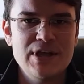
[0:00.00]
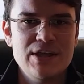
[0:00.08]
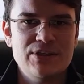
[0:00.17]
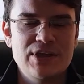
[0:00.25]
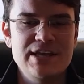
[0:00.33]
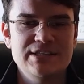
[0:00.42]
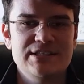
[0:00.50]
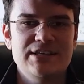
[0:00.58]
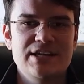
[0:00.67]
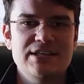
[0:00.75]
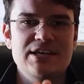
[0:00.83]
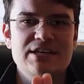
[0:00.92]
the
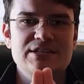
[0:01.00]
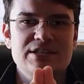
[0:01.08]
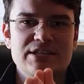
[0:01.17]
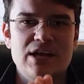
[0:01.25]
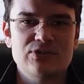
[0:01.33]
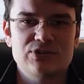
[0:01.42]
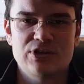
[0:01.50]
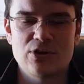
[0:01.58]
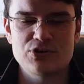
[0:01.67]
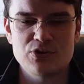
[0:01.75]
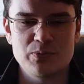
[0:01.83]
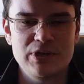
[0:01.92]
internet is and how
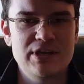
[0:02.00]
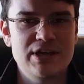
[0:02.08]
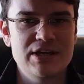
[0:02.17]
social media